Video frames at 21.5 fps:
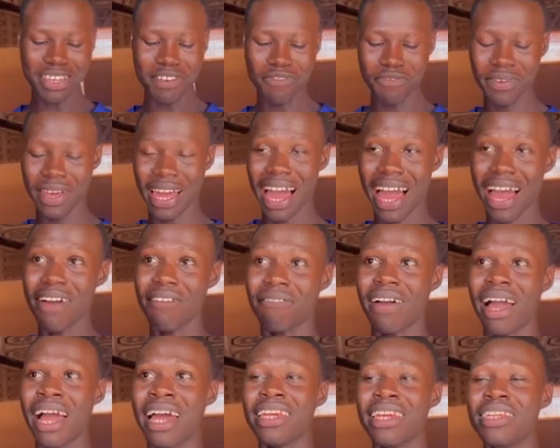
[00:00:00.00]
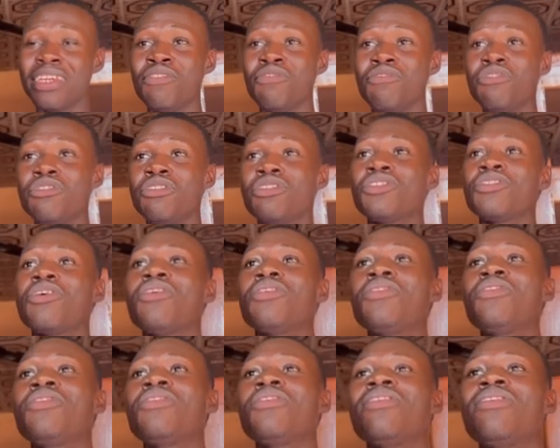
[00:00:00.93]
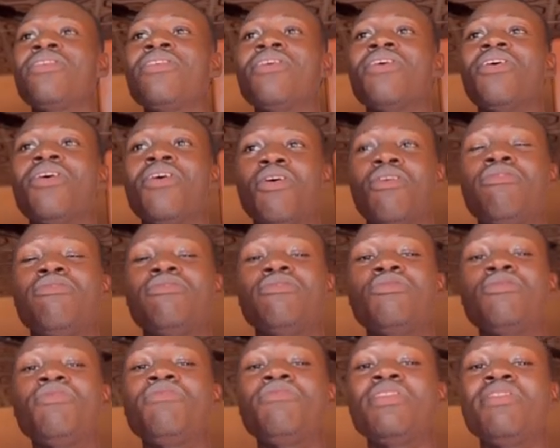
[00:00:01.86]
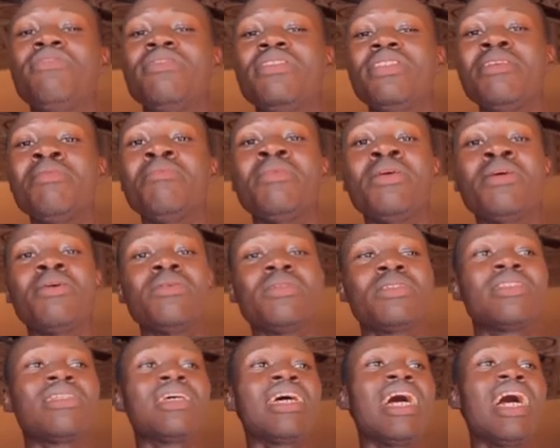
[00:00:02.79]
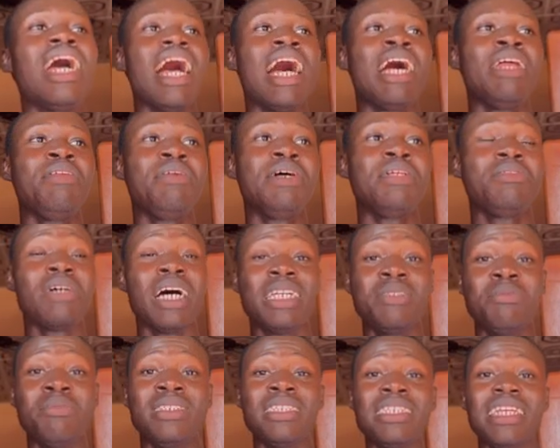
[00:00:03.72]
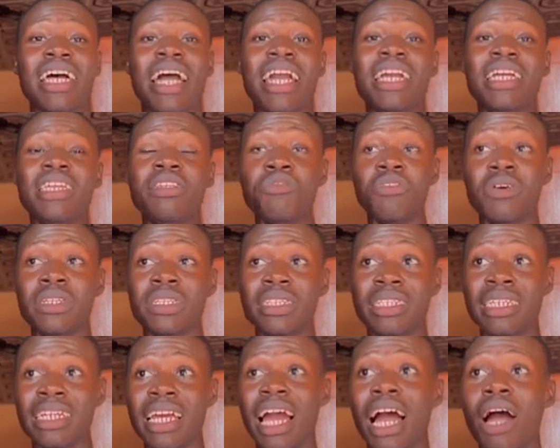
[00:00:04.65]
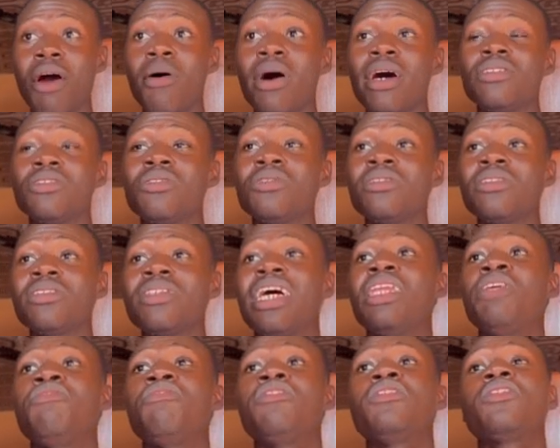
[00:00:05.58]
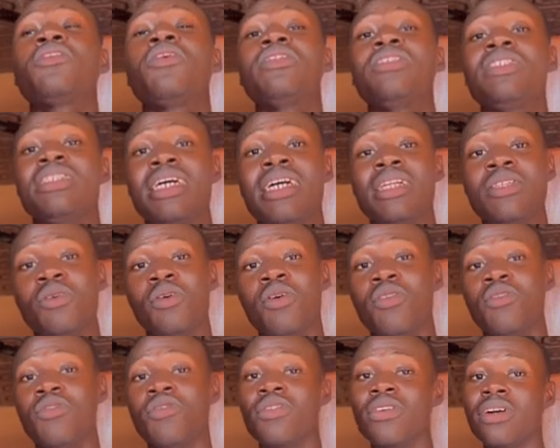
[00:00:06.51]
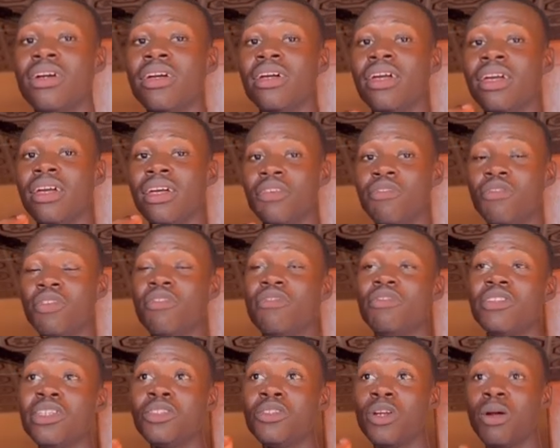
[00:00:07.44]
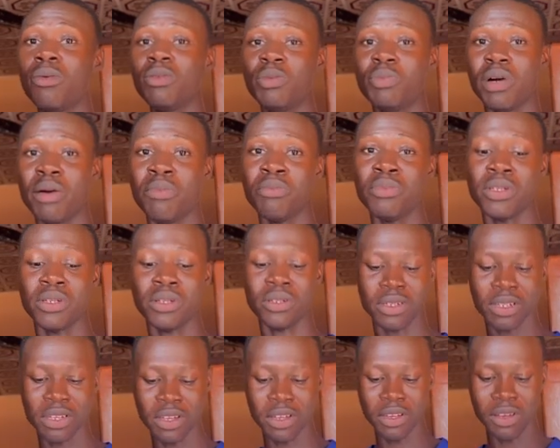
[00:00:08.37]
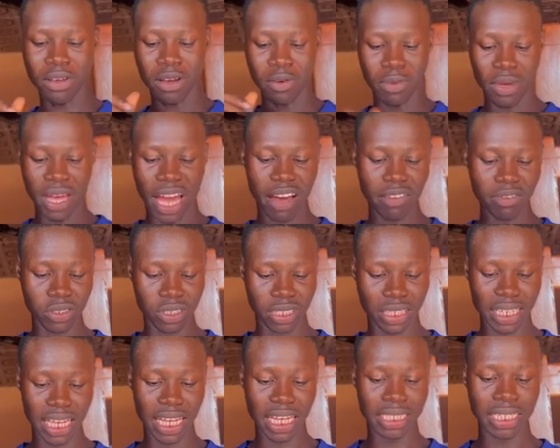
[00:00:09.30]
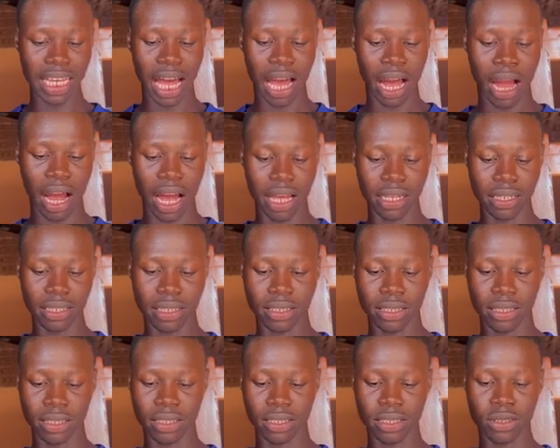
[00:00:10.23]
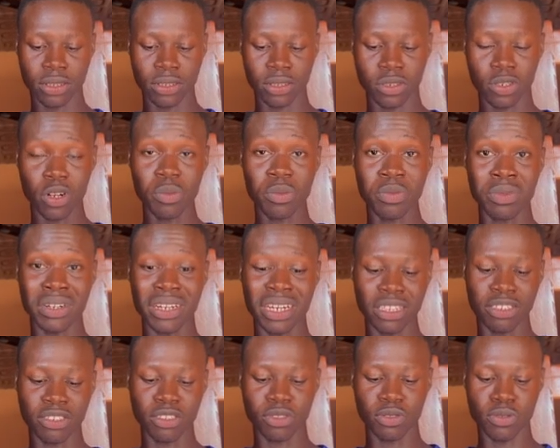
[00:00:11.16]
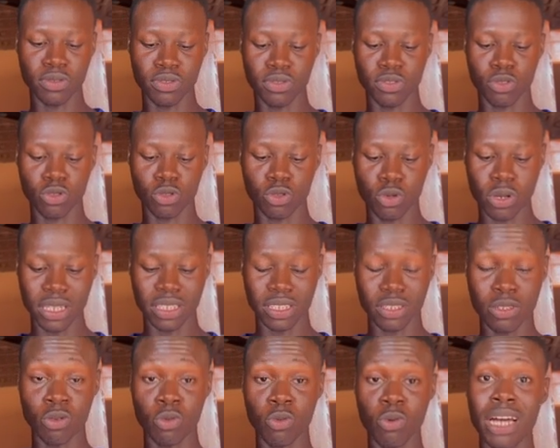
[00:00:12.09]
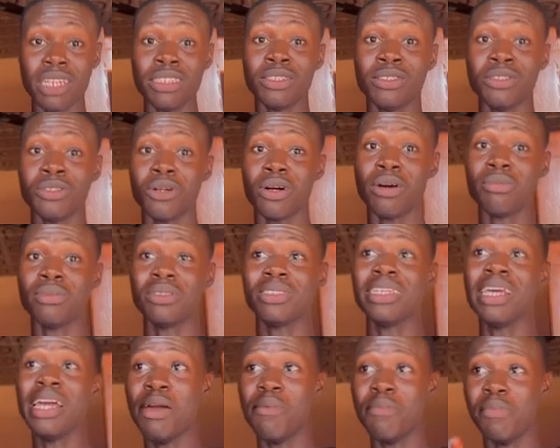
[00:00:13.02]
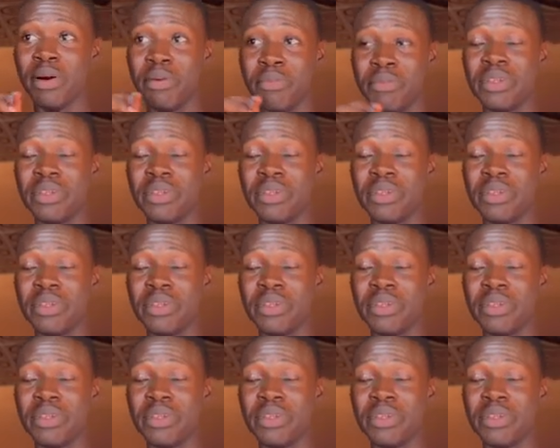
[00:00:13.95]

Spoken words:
if we have an infusion of 250 mils and we have to administer it for 3 hours using an infusion set of 15 drops per mil, we have to set our drop rate to 21 drops per